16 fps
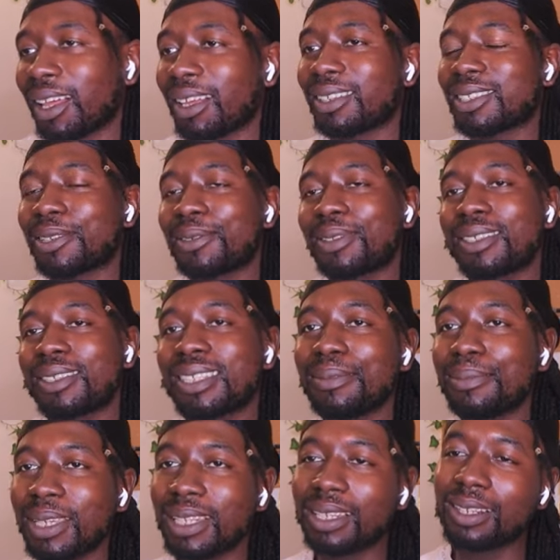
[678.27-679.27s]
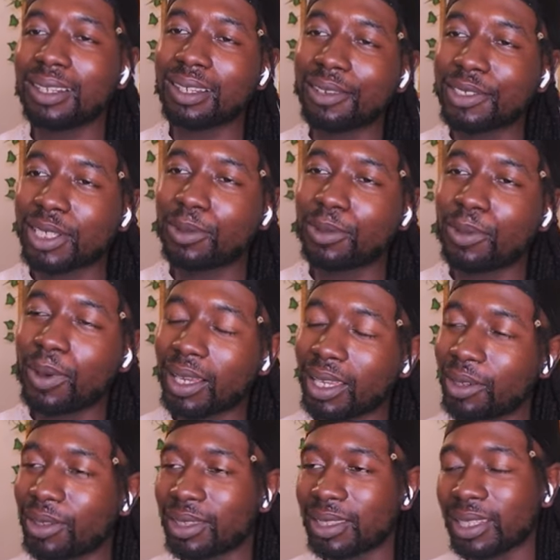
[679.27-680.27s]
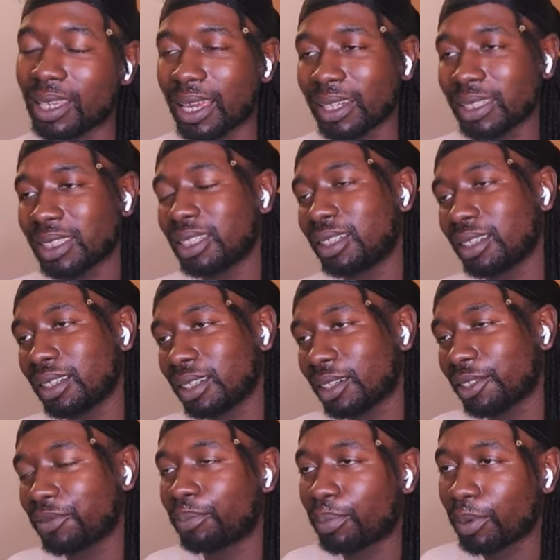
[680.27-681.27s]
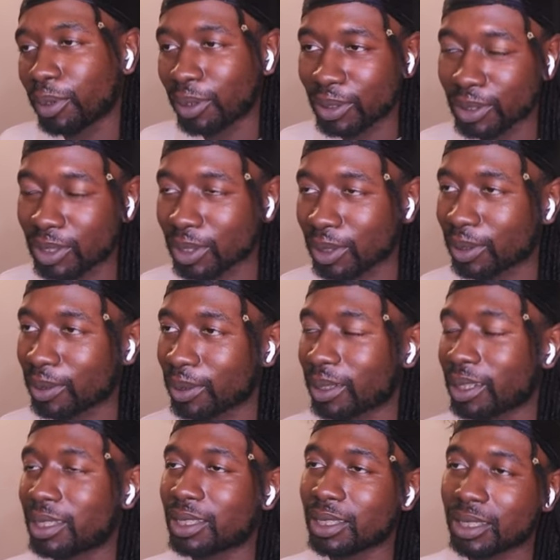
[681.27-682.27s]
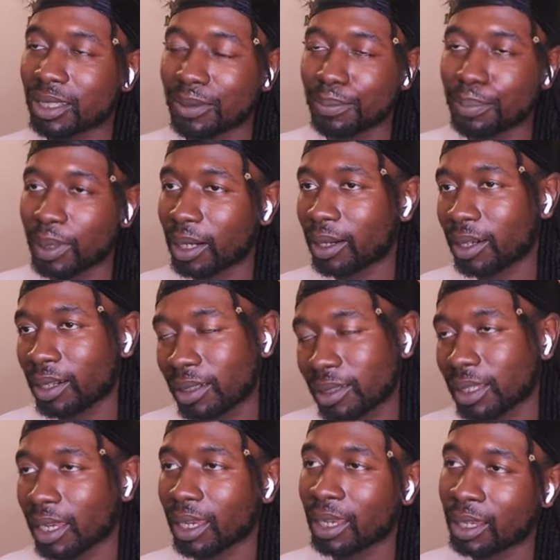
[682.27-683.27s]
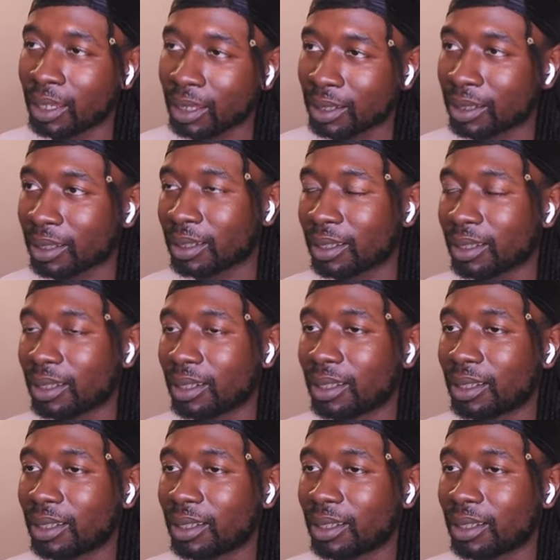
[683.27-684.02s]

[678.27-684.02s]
does he mean he loves Kawaki or does he actually love Boruto and he's just comparing to Ada?